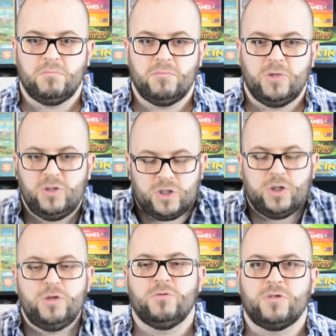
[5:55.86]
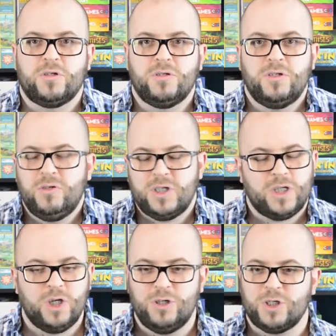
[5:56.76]
you just lose. You
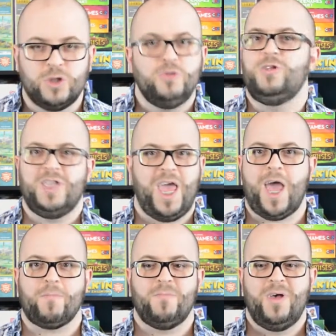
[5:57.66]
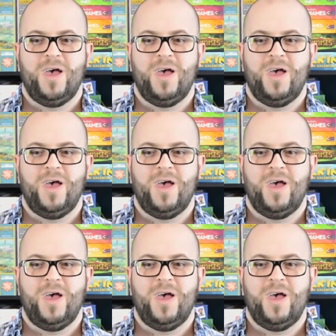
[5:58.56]
just lose the game.